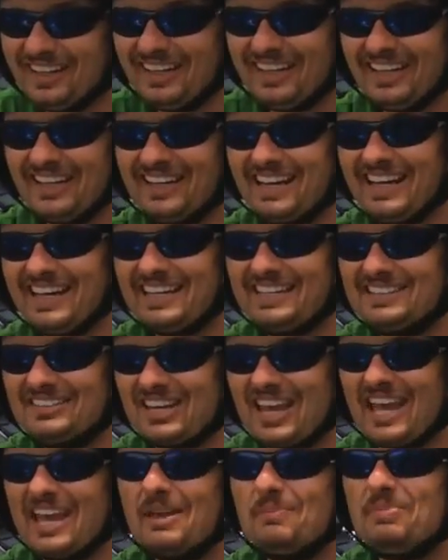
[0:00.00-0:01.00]
It is
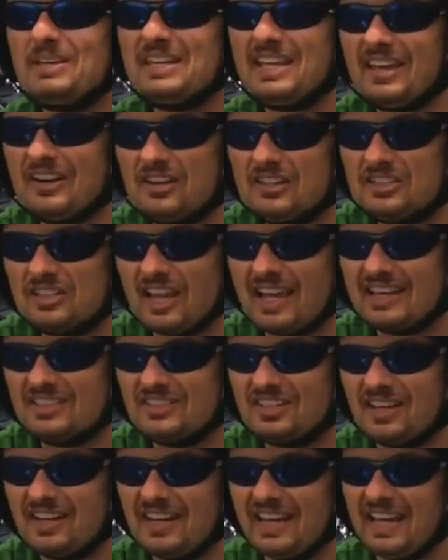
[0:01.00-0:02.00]
a beginner's
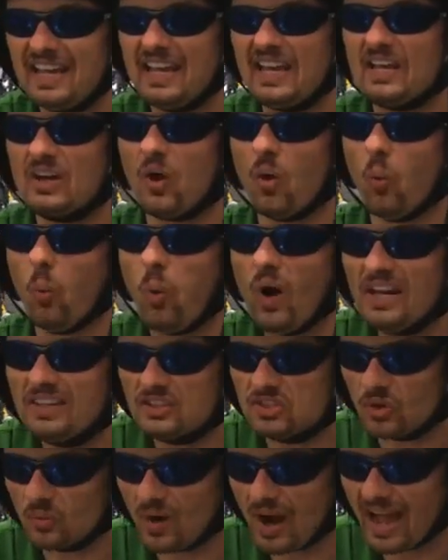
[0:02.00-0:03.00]
lesson in what
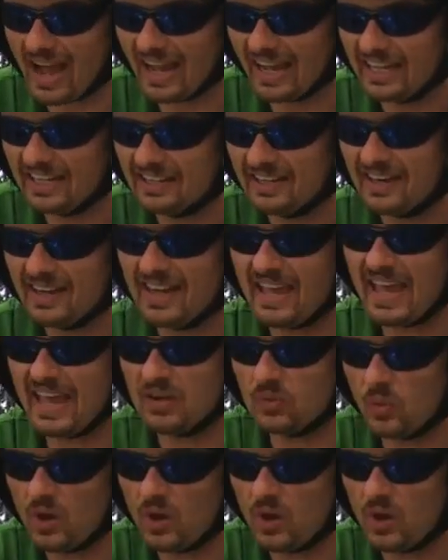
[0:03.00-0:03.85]
to ride and